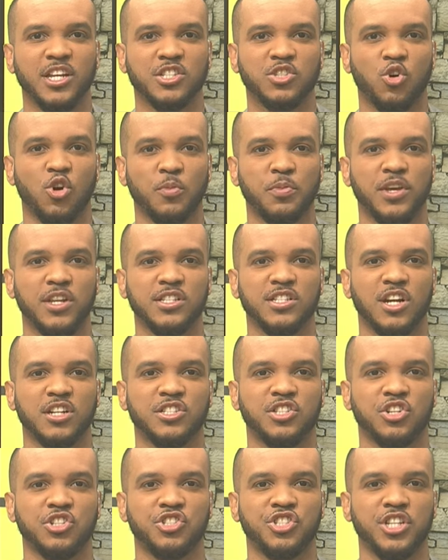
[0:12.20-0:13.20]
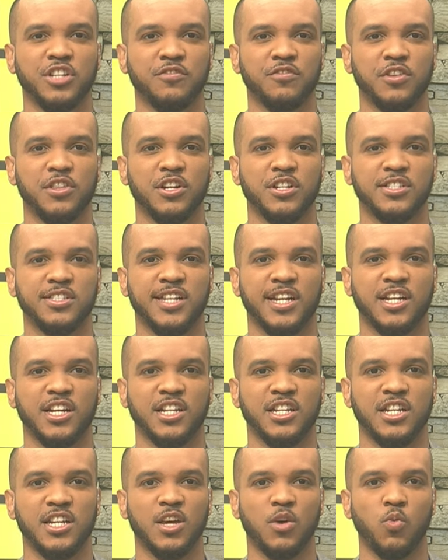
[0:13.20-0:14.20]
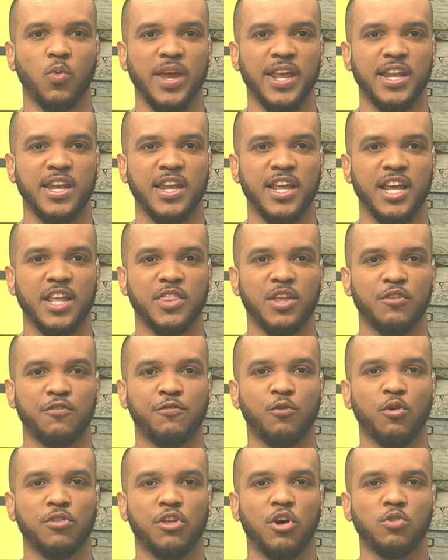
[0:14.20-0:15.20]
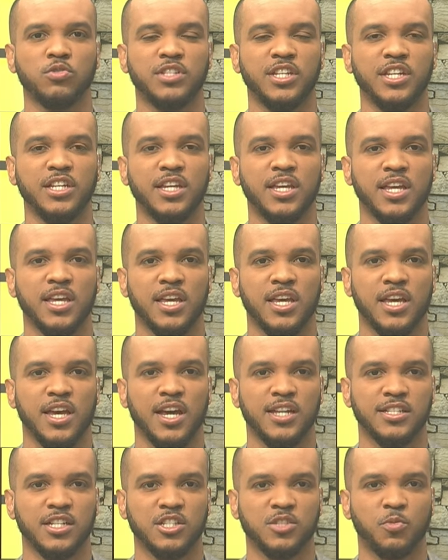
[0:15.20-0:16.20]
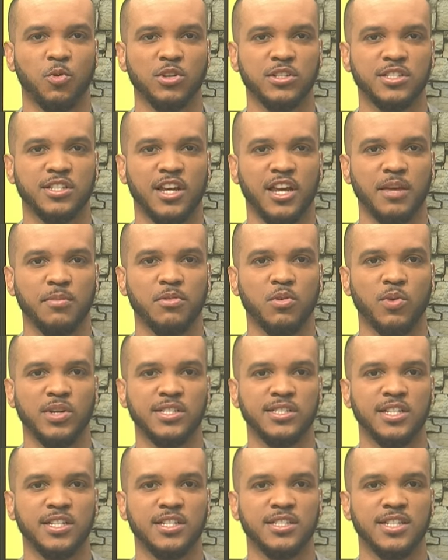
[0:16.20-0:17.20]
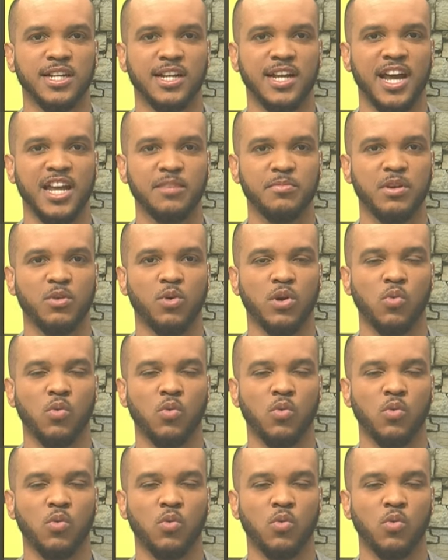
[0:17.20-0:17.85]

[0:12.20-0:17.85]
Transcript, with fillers: Scorpions are searching for their second win in their fourth outing, as at sports time, the West Indies Academy were